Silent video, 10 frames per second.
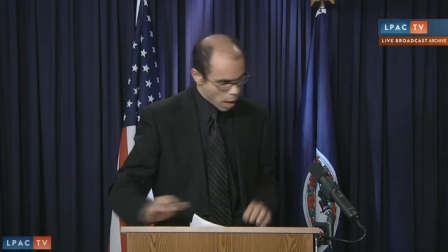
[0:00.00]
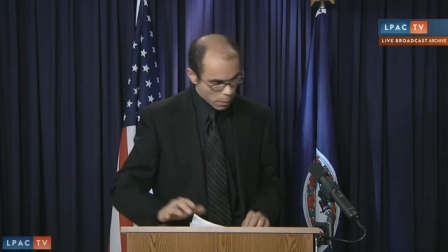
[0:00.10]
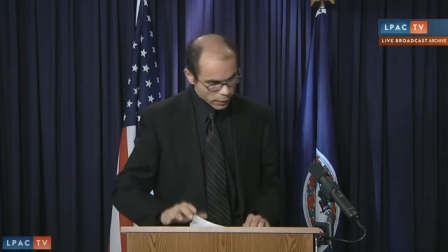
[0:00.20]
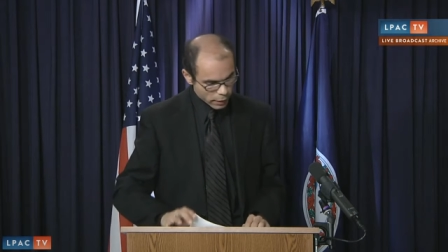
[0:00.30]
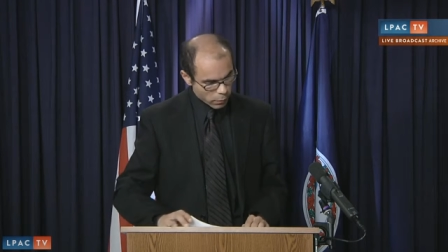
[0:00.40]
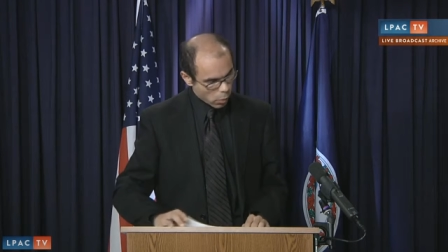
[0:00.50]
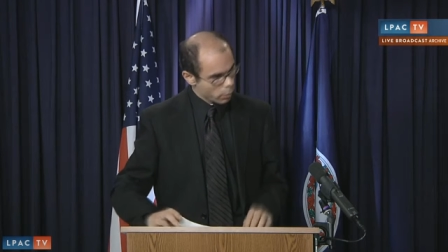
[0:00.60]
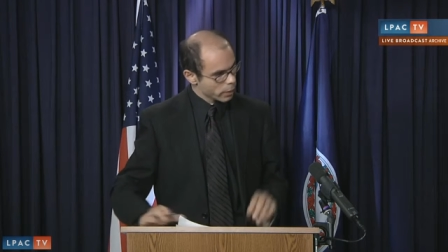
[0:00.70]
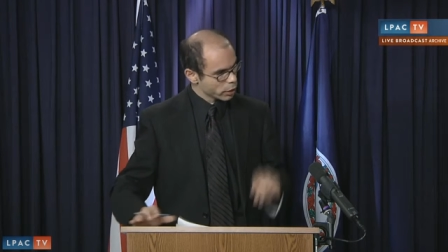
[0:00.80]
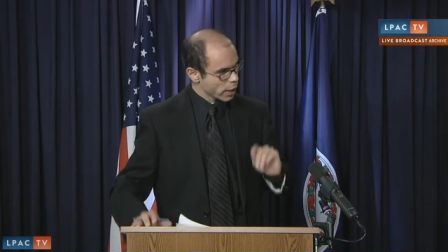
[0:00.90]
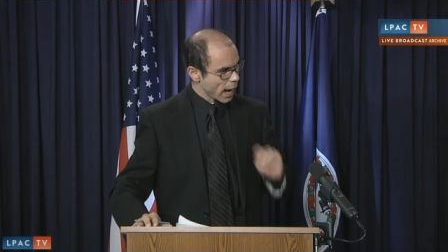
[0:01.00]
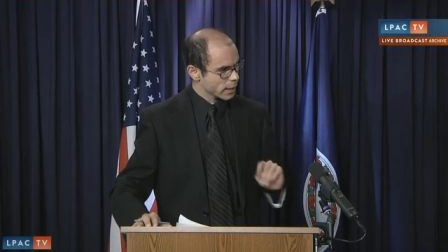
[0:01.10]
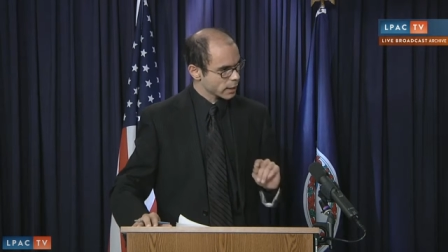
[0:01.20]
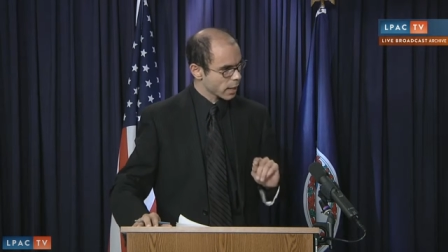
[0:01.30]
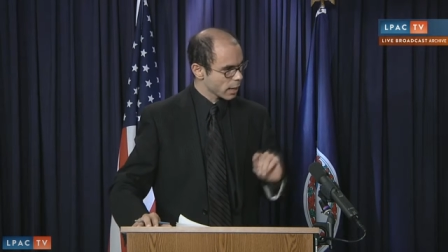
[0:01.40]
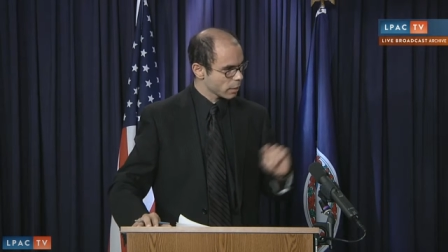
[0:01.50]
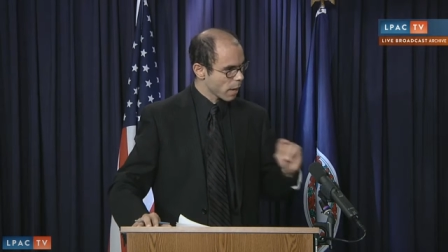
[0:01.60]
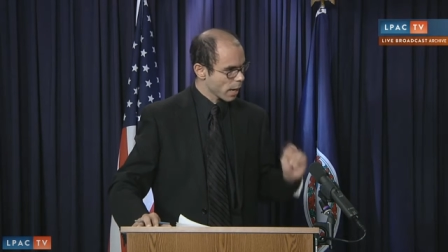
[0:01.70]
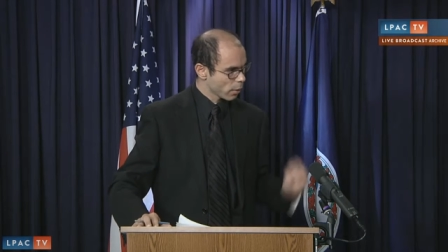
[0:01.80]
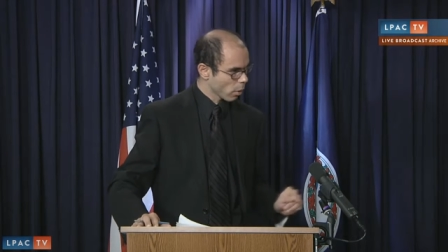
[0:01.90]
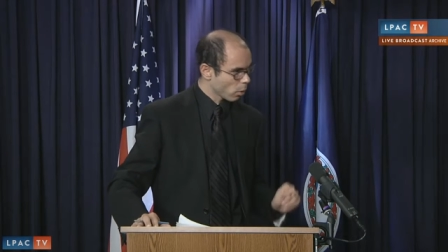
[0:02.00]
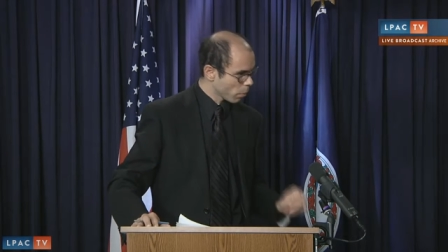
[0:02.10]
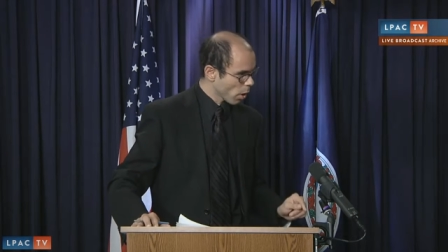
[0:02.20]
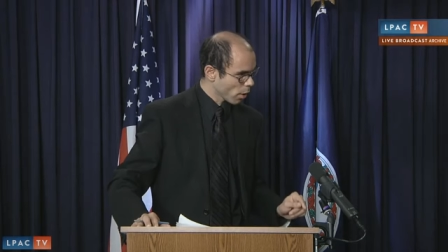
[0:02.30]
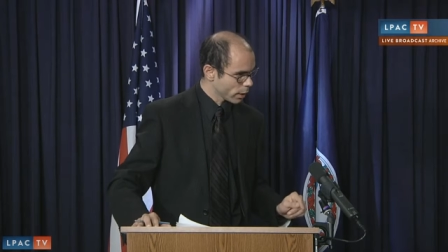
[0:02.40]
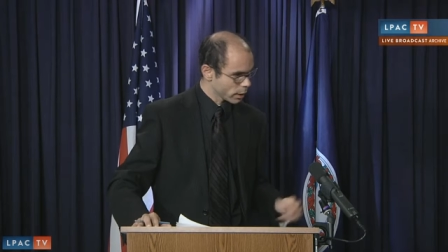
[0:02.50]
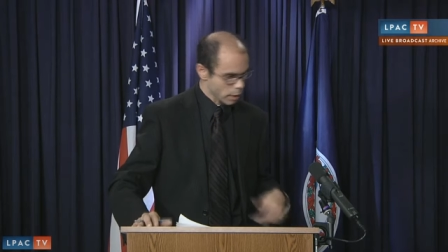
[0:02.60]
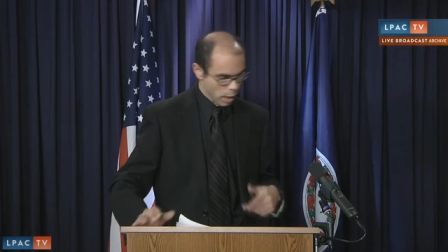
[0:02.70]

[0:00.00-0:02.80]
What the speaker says: but they've both been chastised by their own parties.